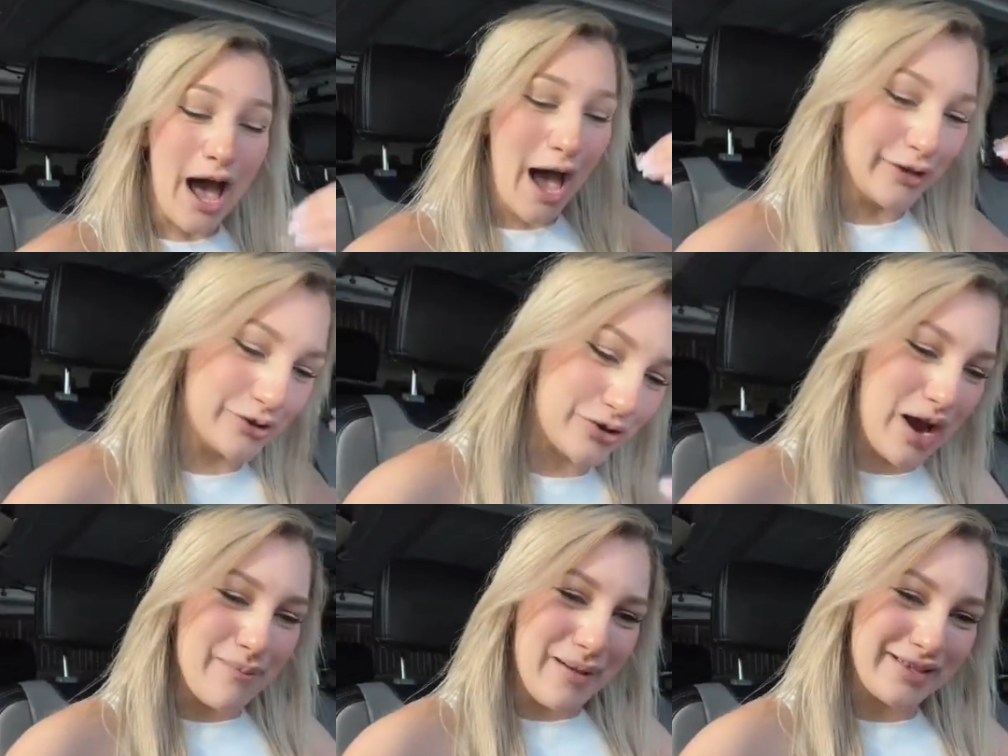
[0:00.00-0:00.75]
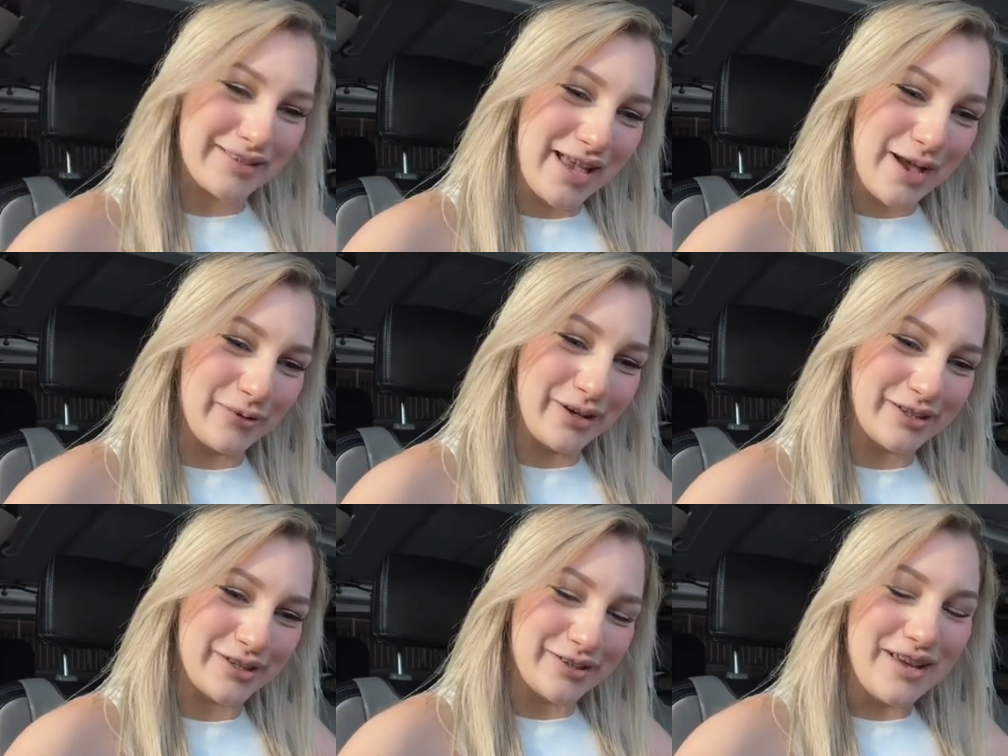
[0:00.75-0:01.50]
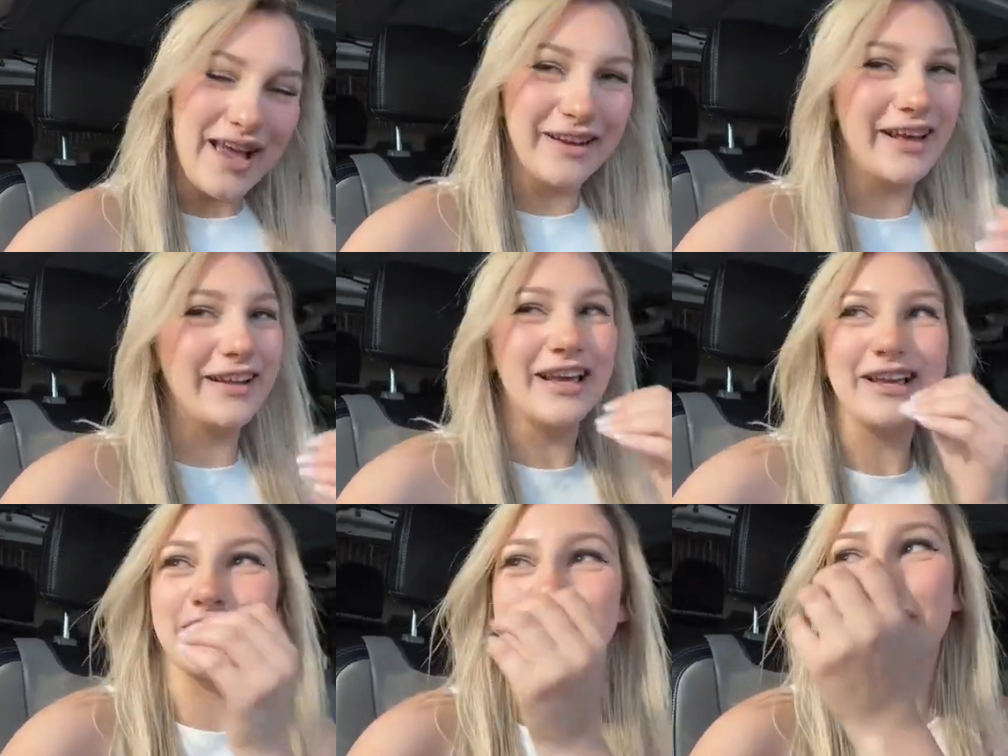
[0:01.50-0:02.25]
I drop my sandwich, and then
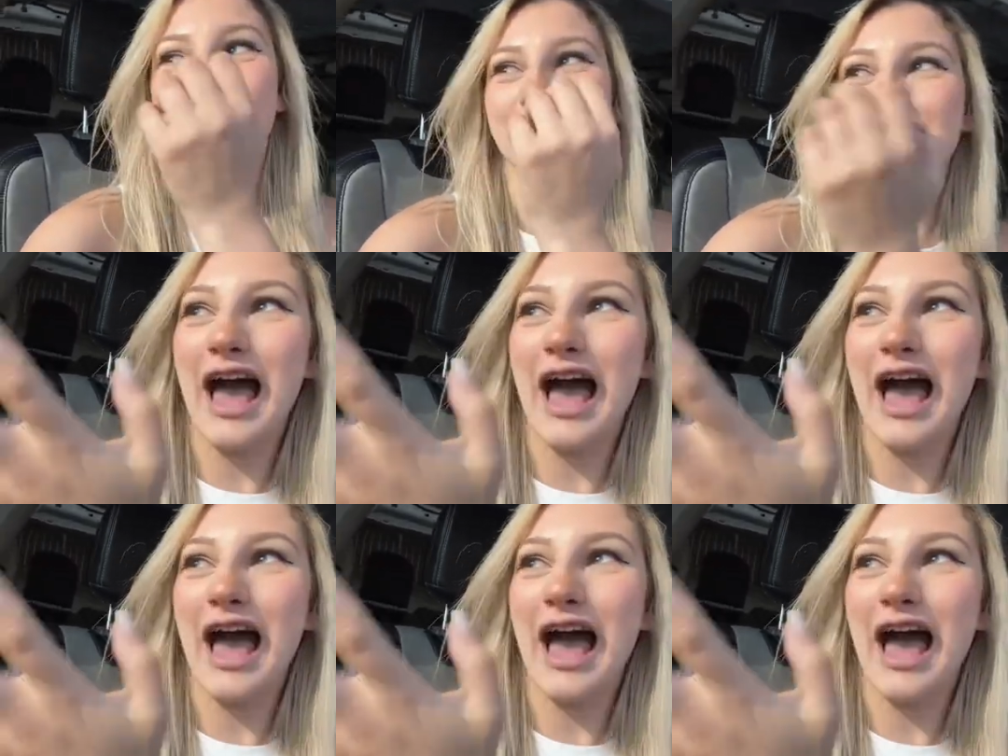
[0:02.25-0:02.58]
they just start